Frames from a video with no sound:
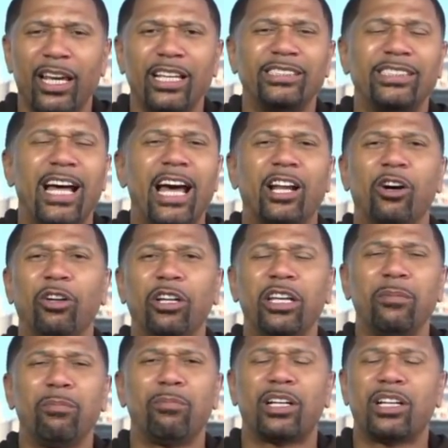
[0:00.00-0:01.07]
He's not
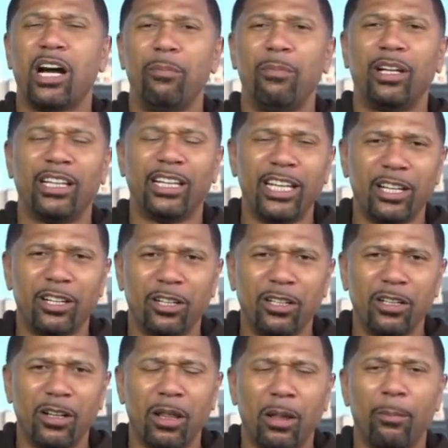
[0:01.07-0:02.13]
only become a leader,